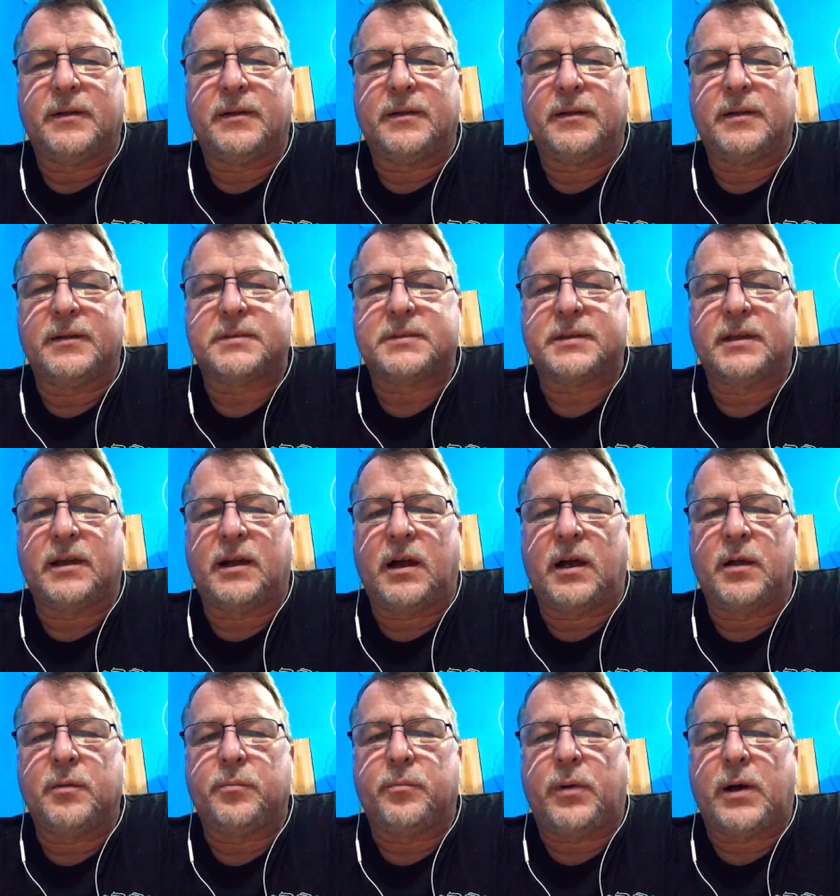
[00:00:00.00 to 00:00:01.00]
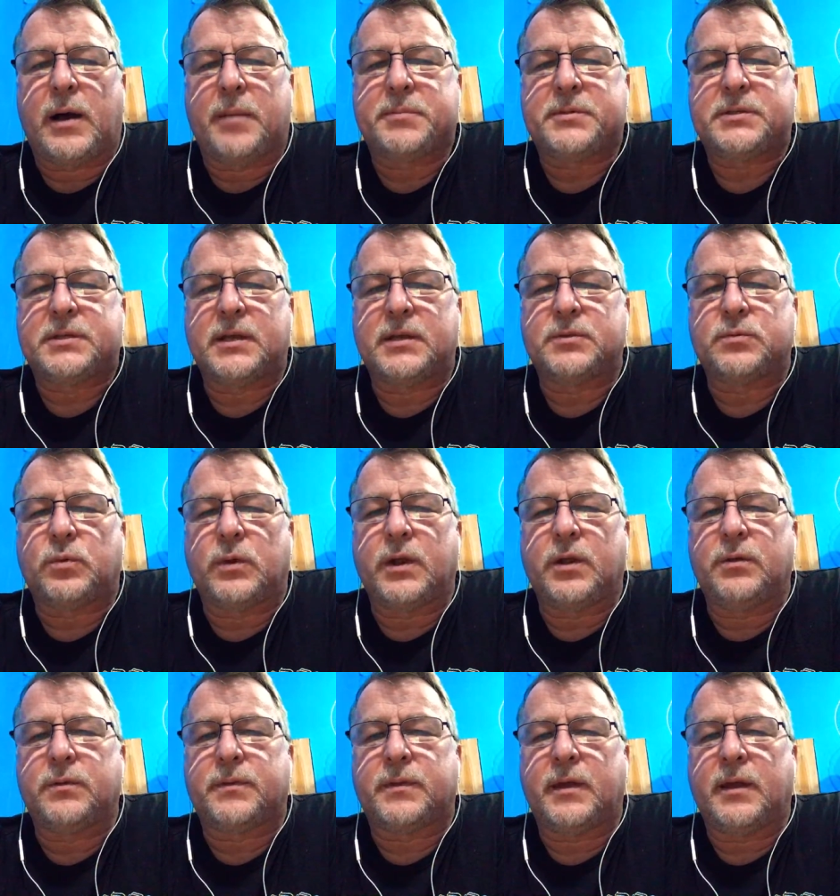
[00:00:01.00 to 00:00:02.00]
Let's see. Hard Bop says, what do
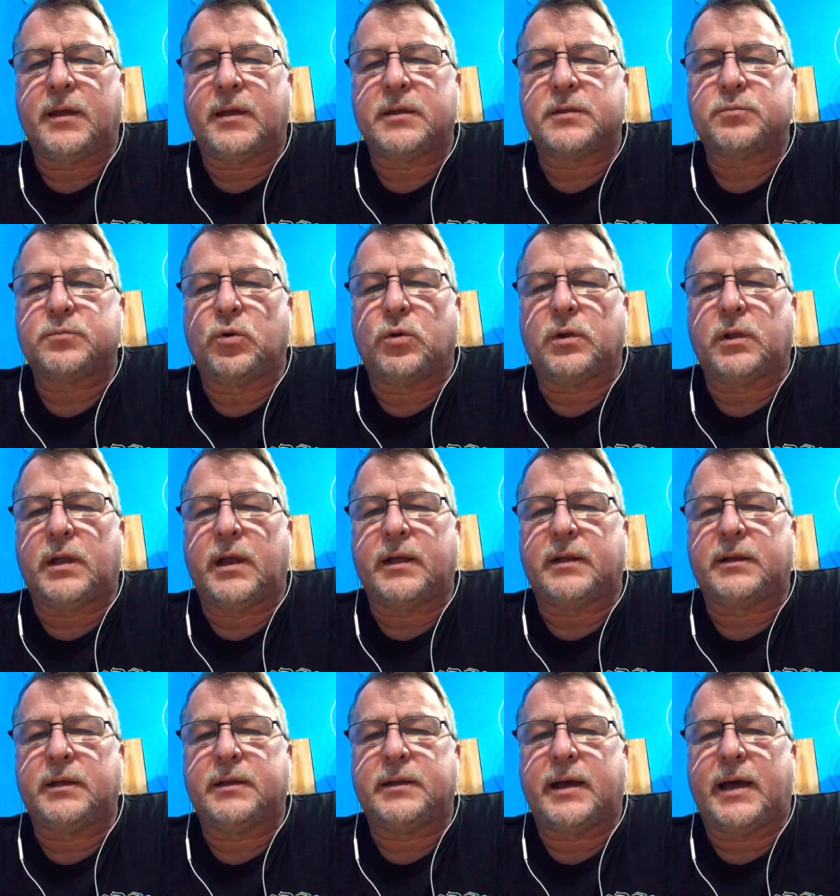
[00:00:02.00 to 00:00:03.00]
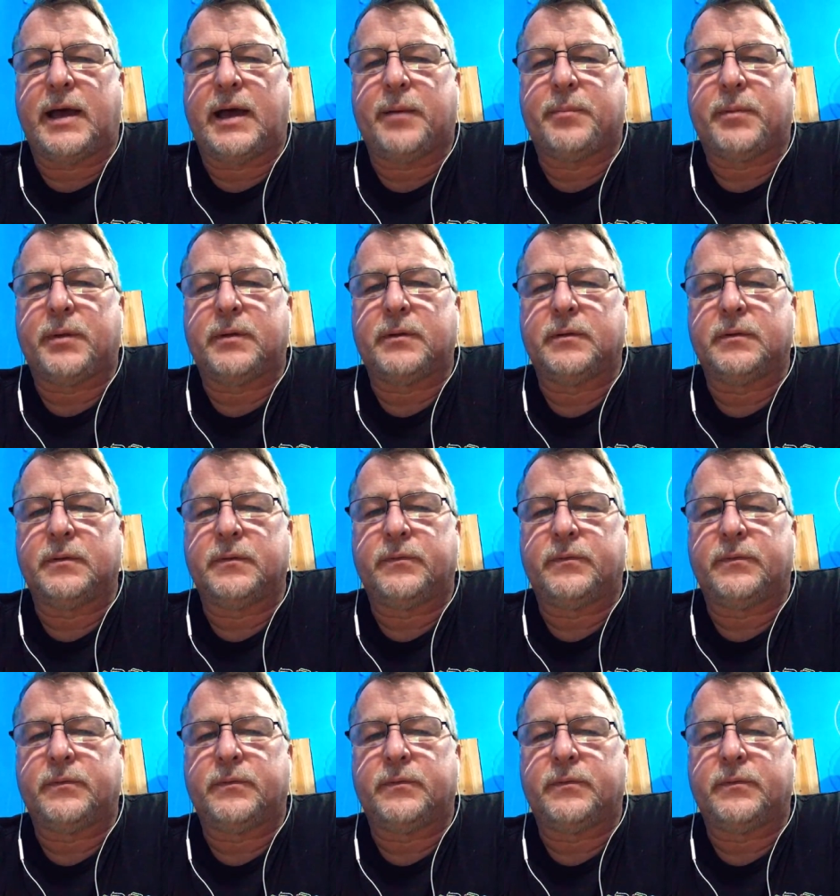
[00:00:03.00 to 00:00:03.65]
you think is more likely to happen?